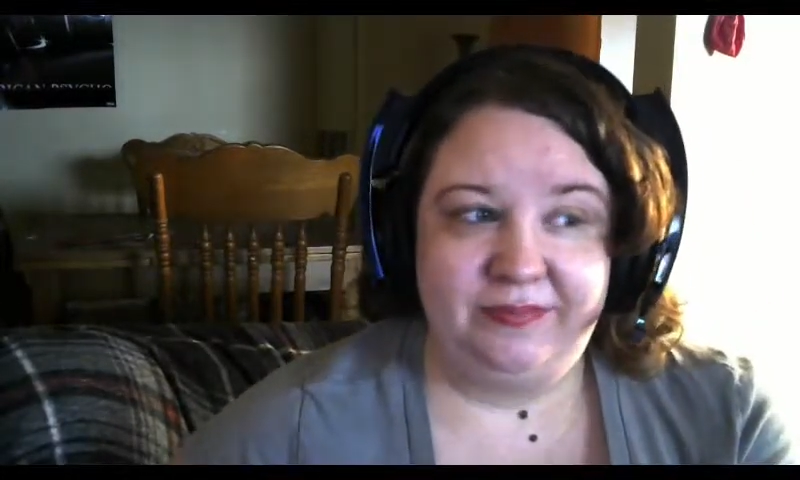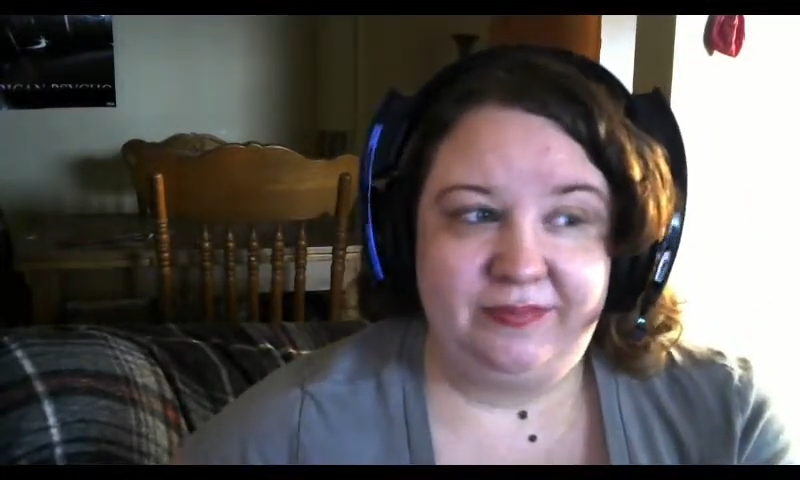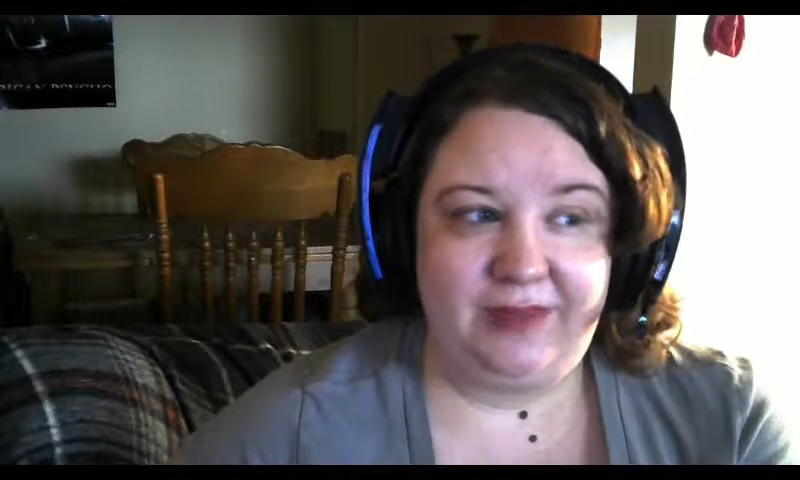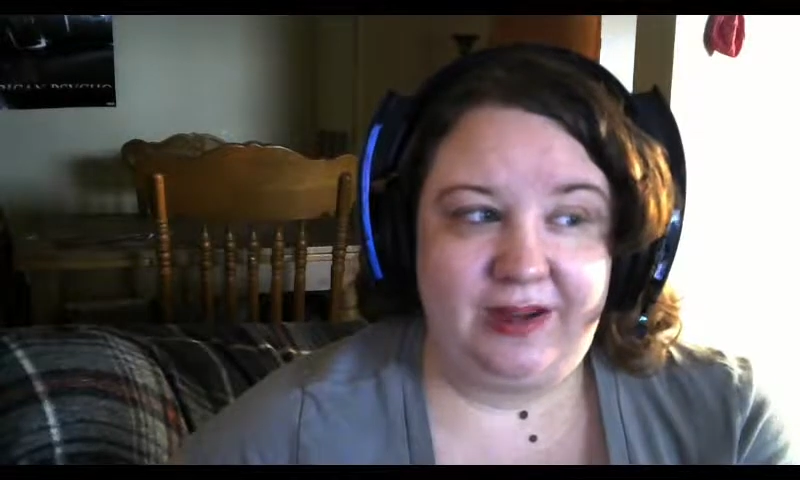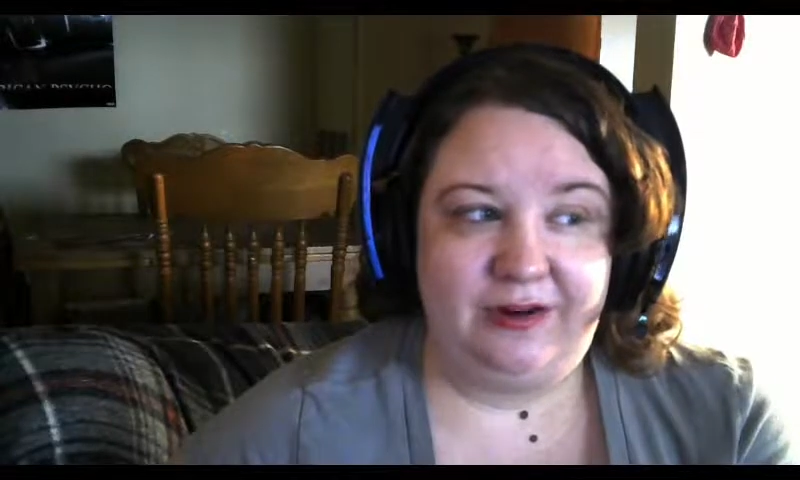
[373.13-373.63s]

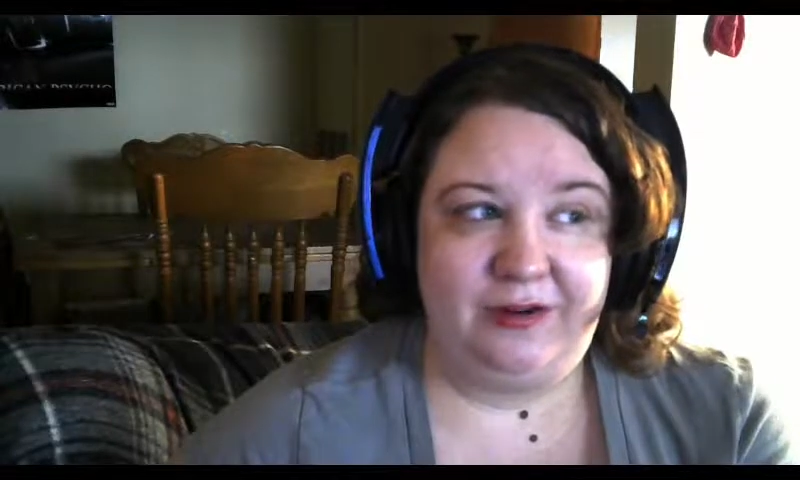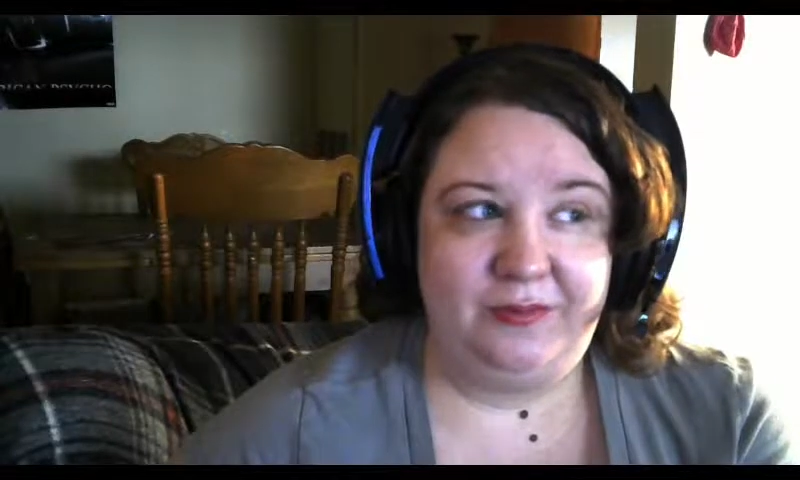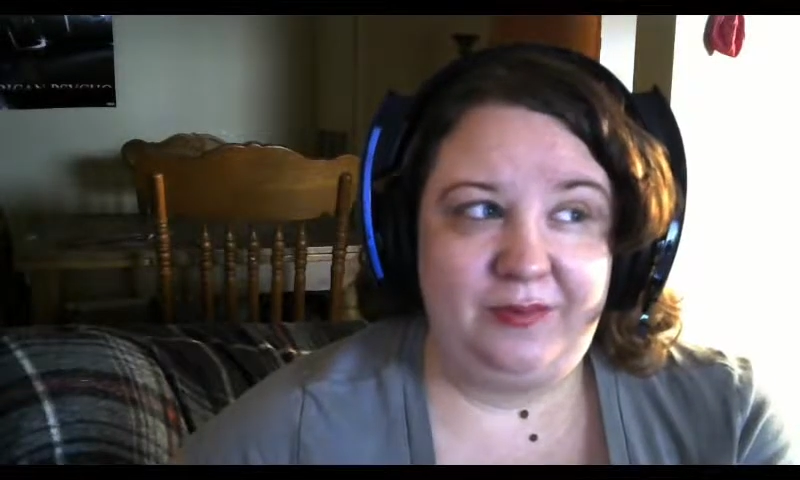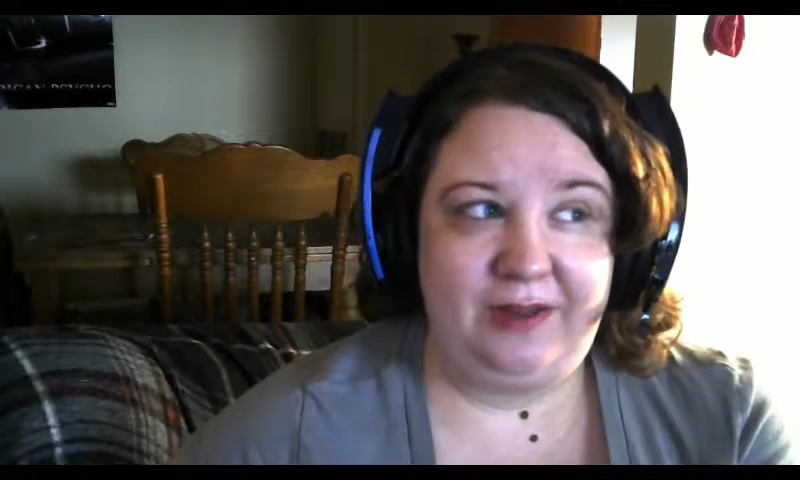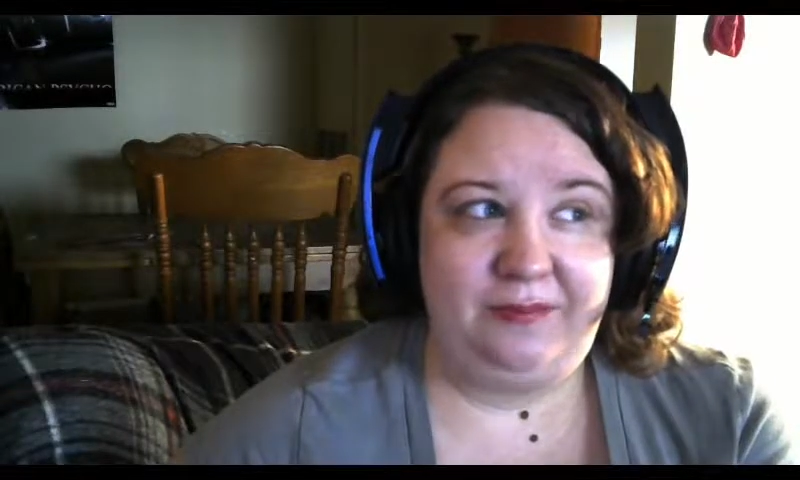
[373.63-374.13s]
know.
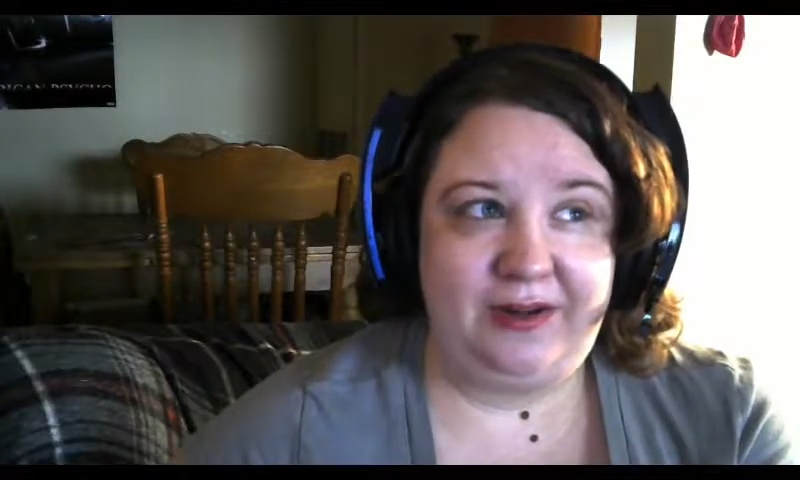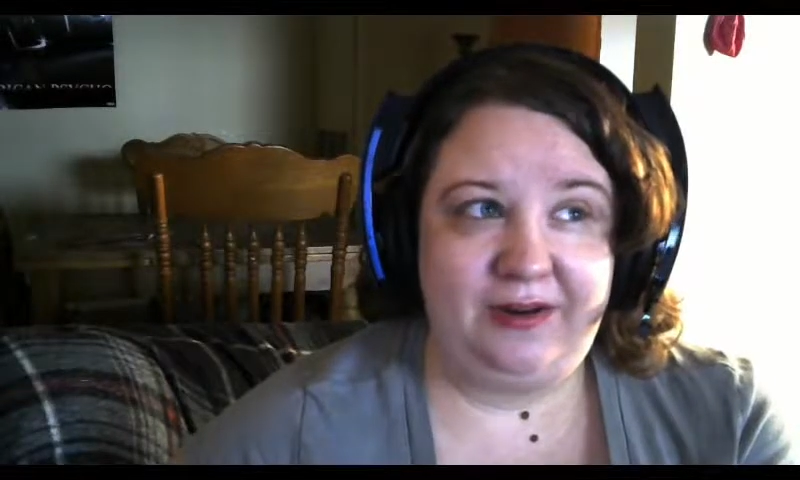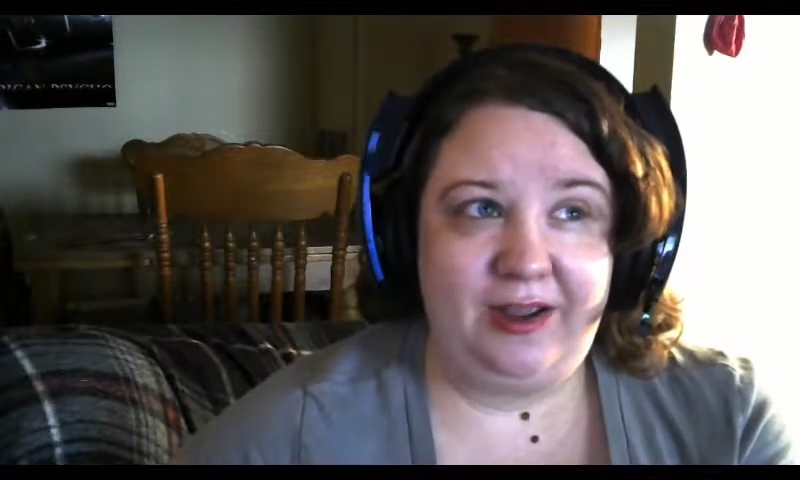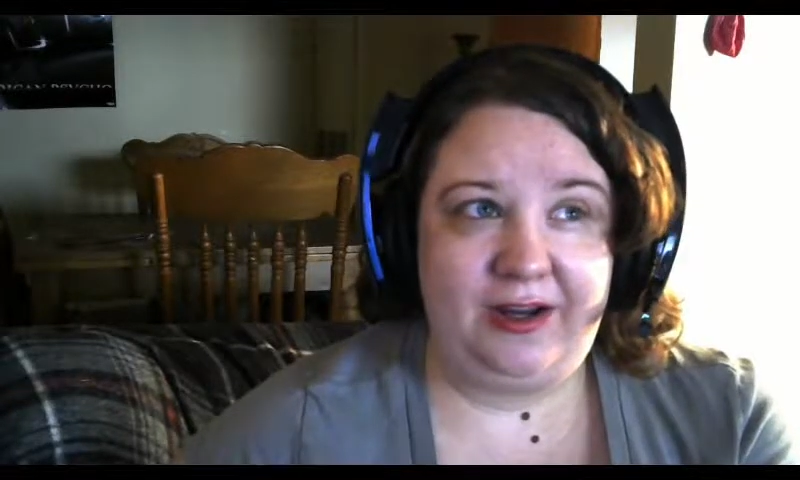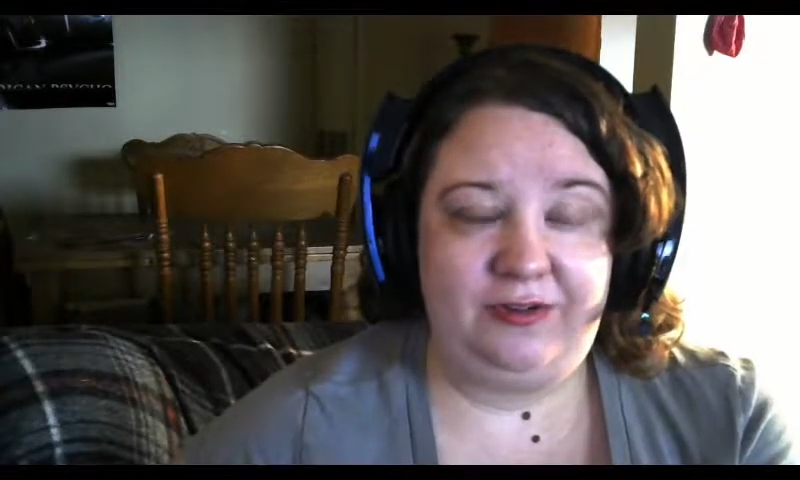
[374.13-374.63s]
I've been
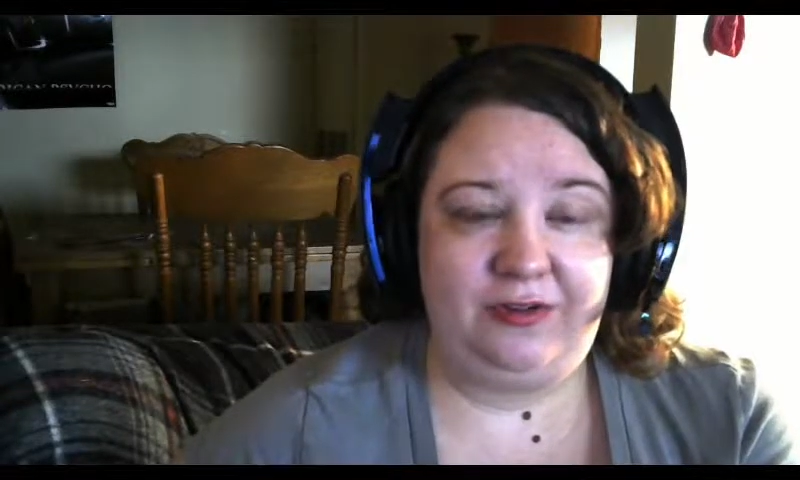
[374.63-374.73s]
kind of